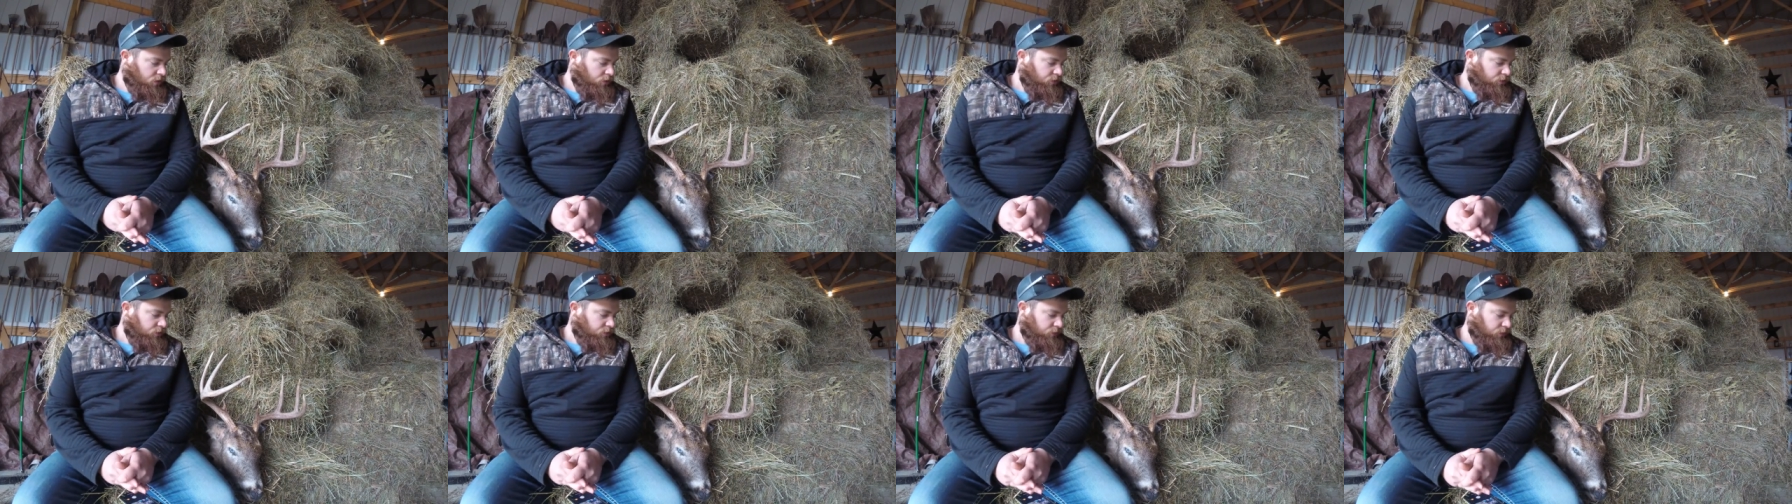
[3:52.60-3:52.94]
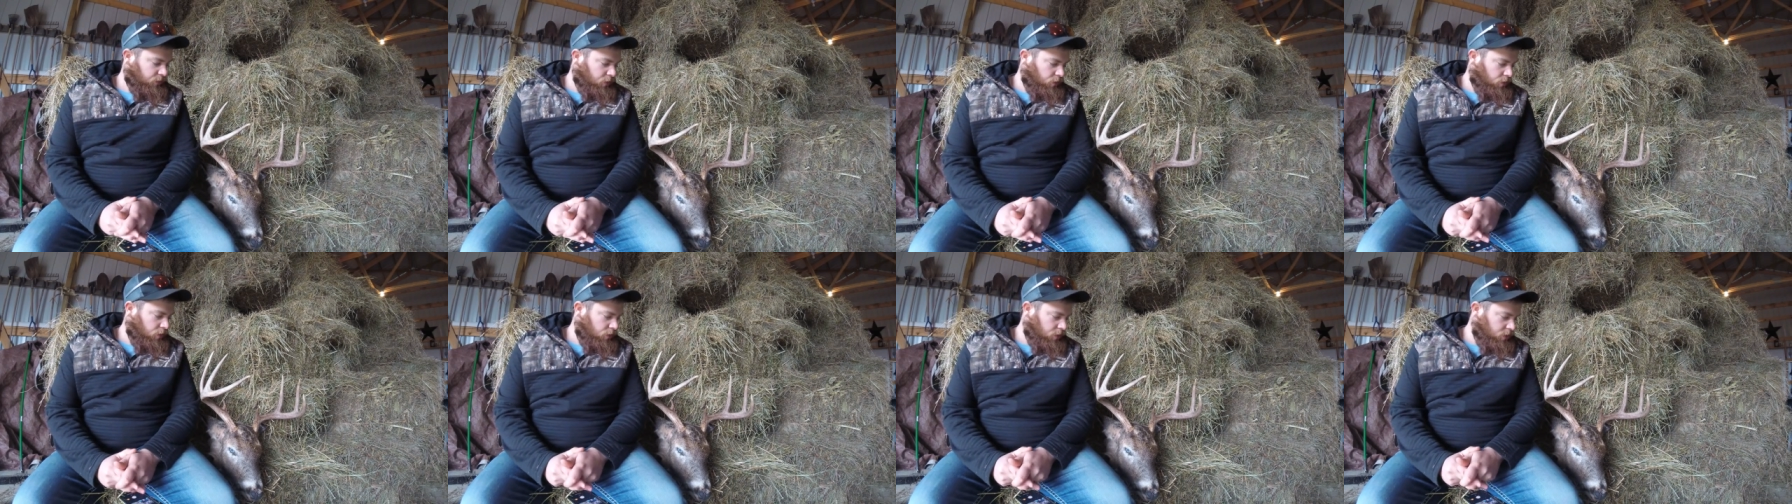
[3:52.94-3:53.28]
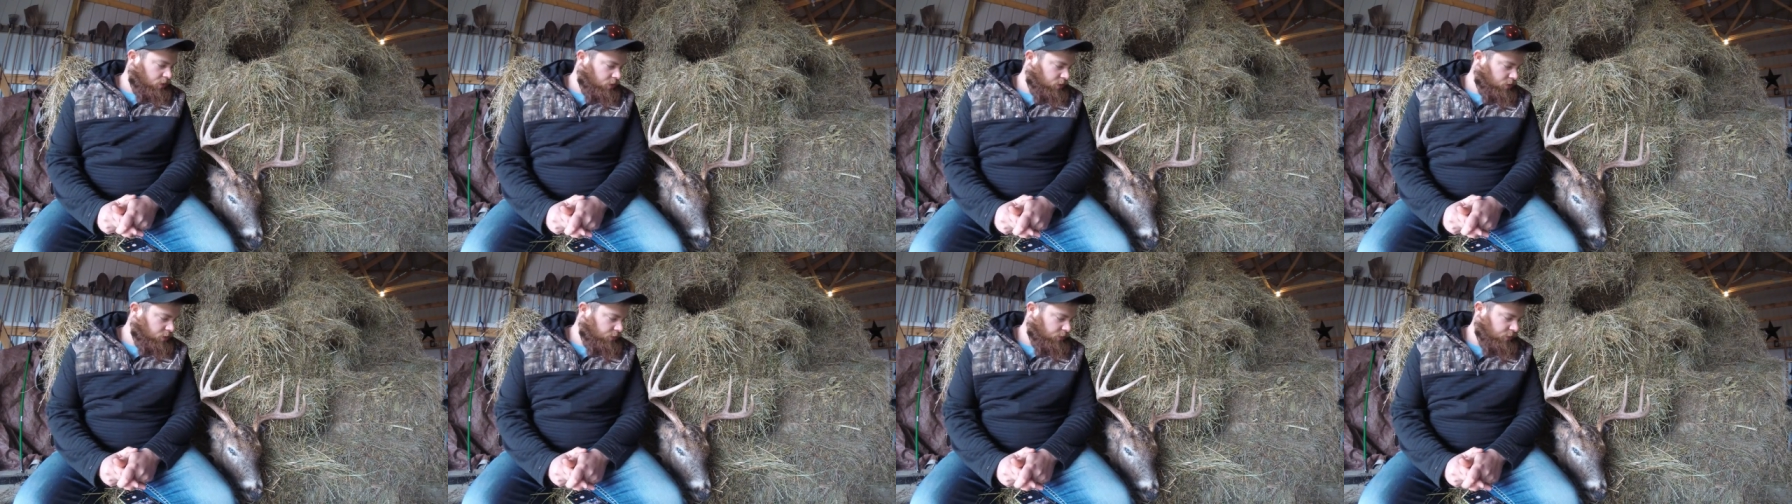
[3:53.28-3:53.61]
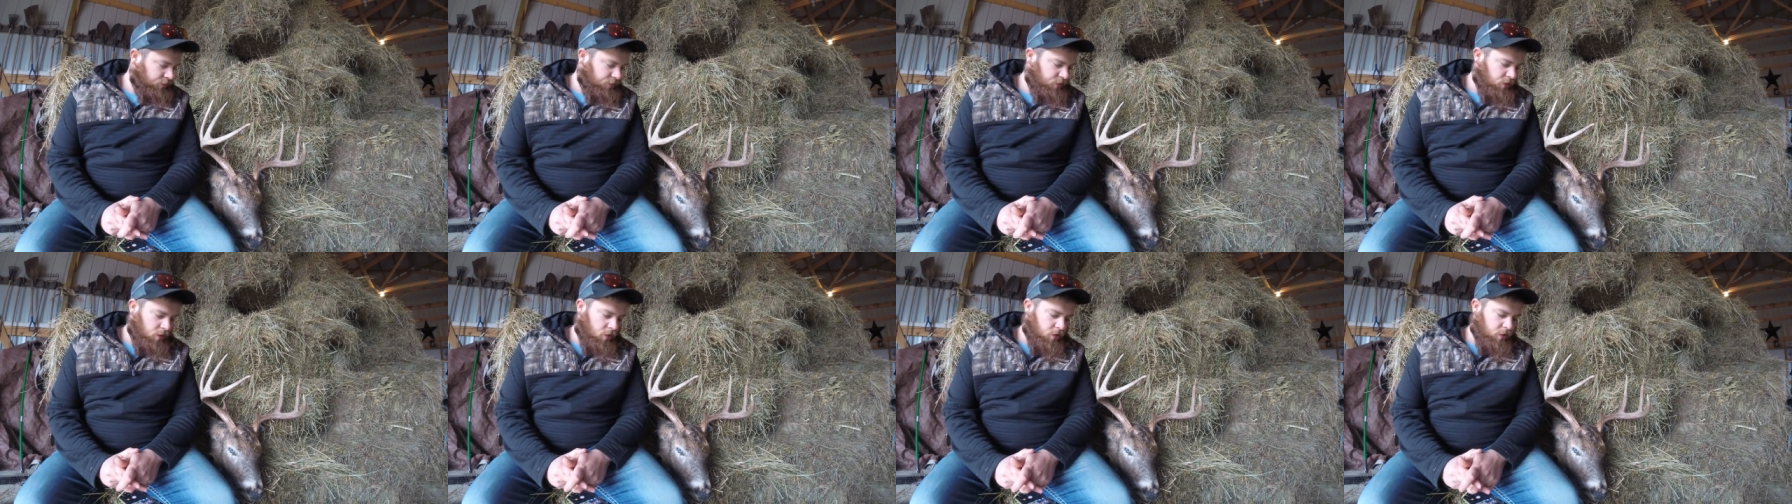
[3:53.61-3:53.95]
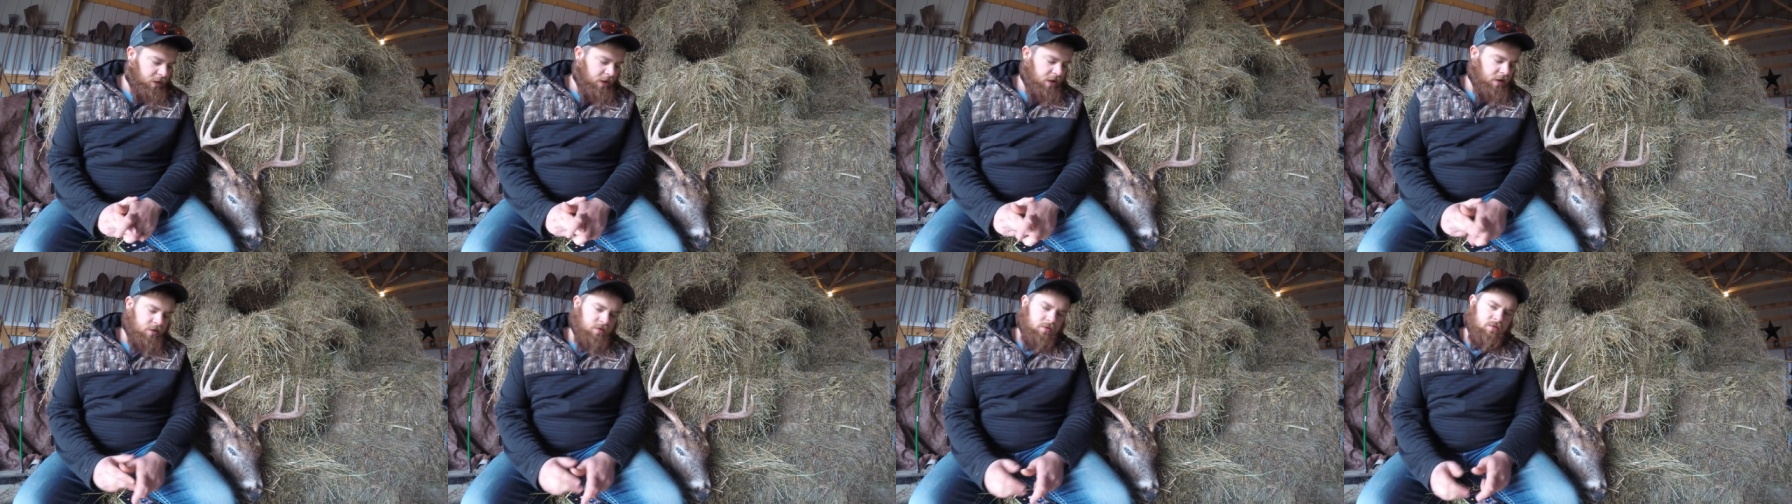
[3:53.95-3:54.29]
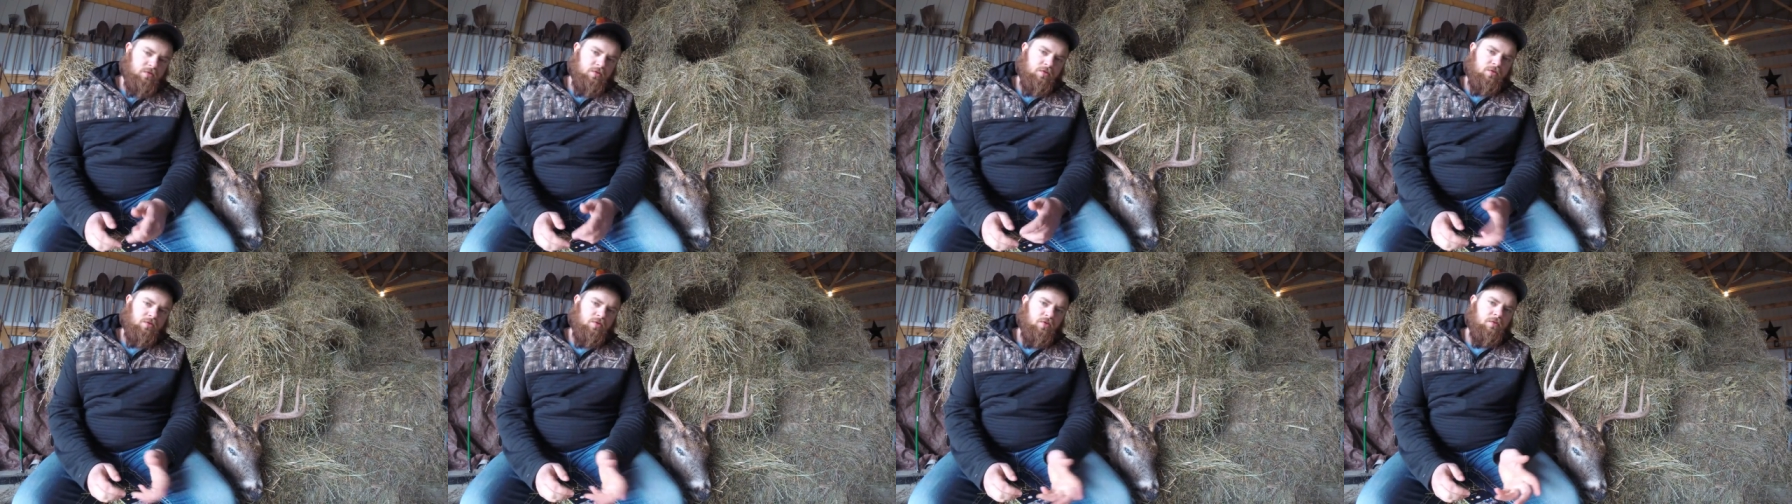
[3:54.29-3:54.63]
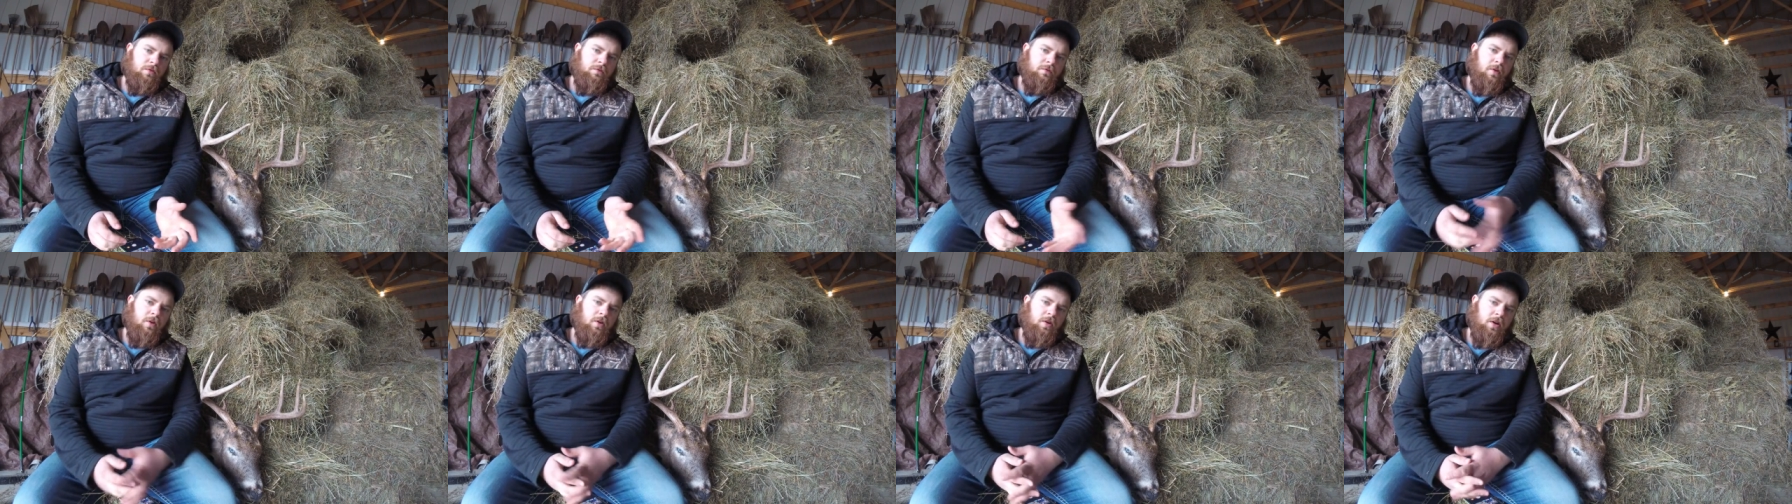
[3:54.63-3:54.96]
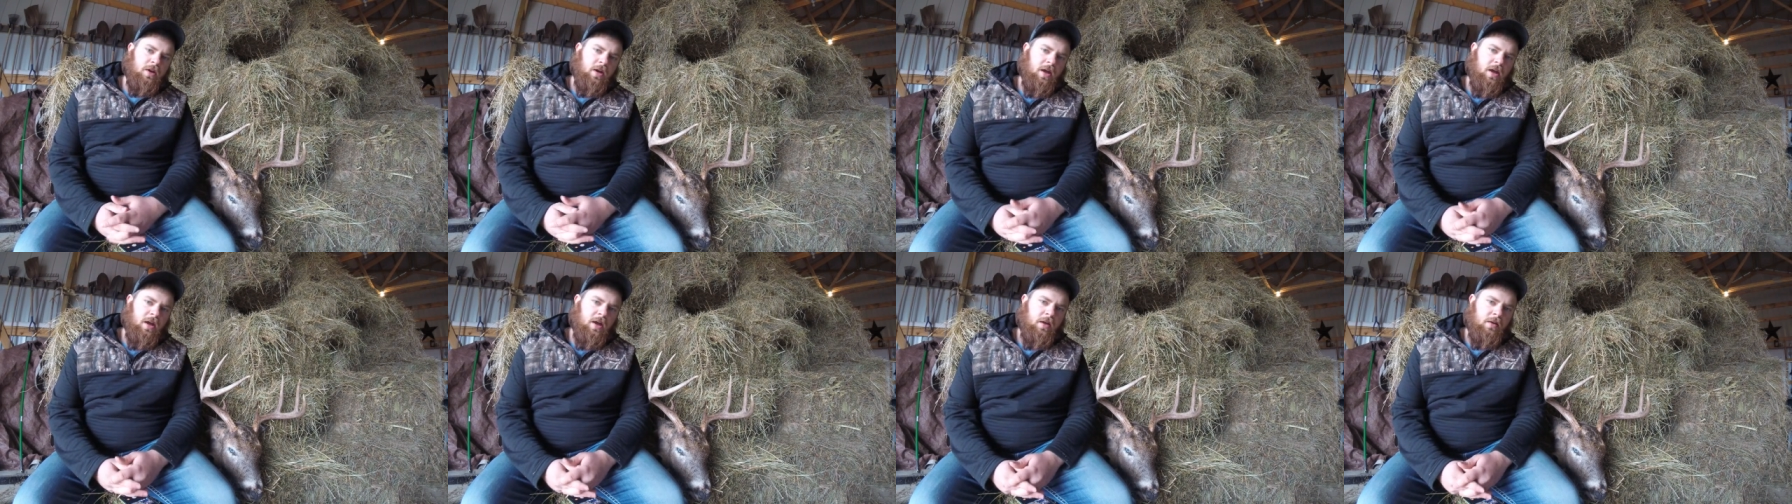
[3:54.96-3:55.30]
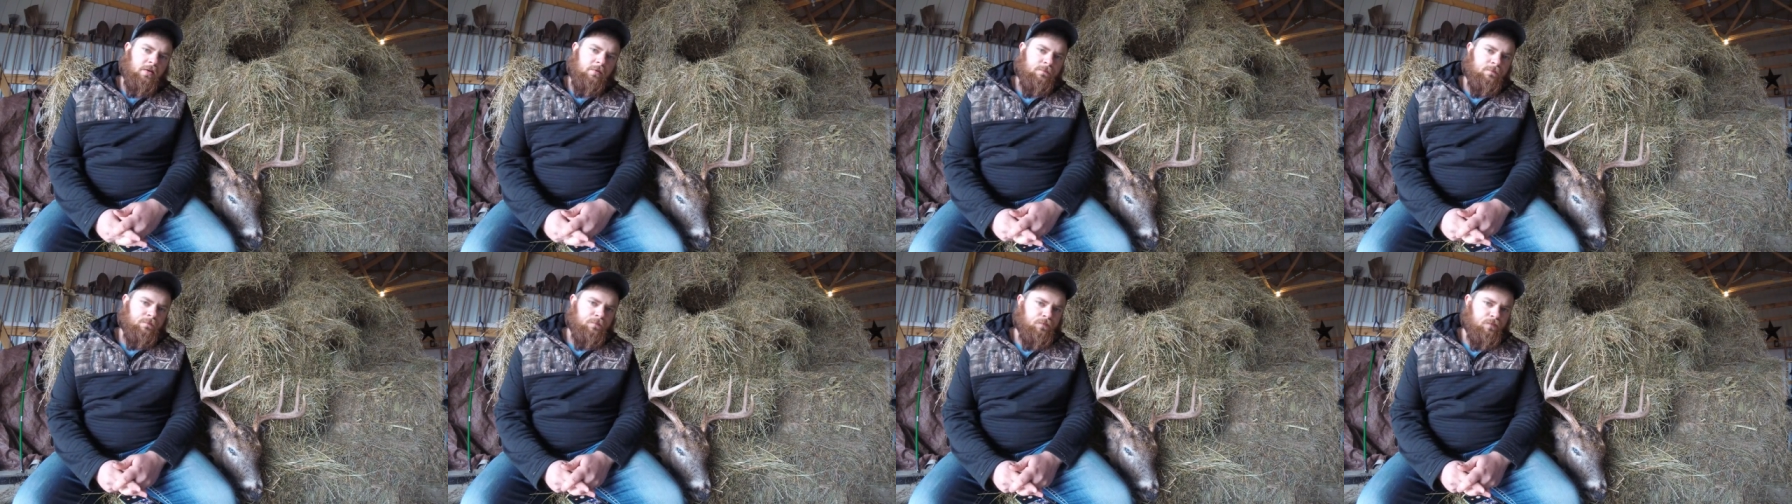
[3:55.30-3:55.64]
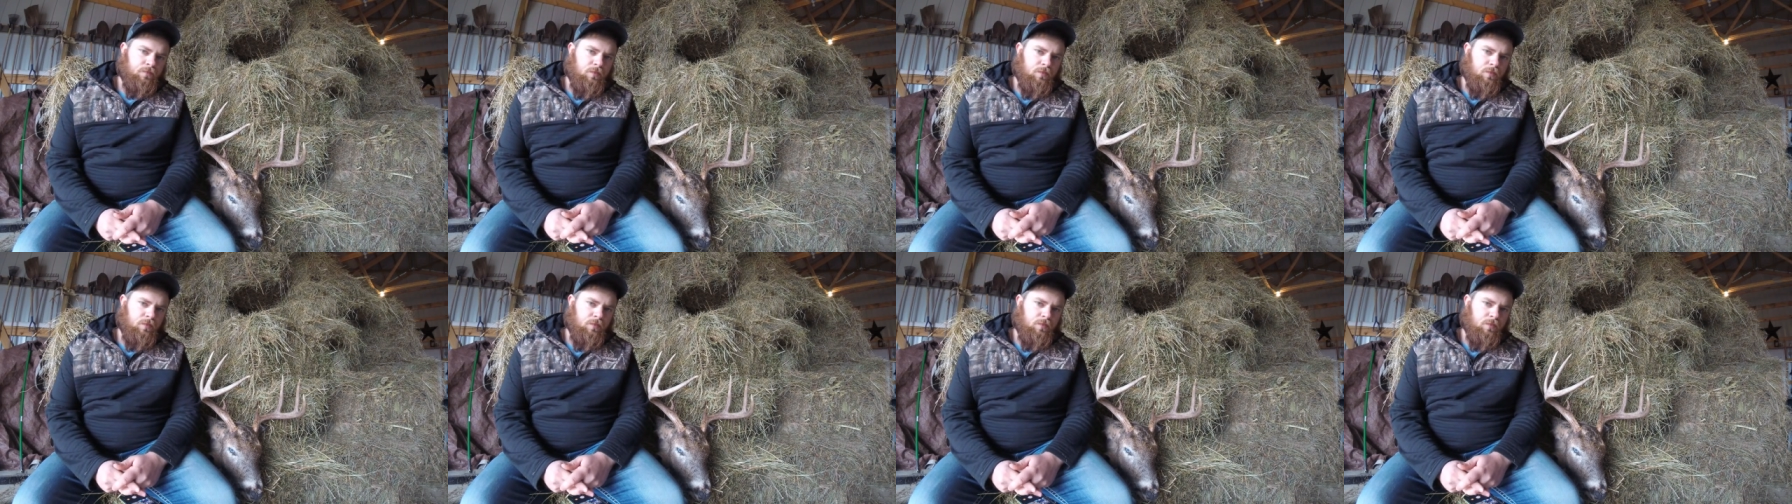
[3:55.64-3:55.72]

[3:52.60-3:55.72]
So the doe got too far ahead,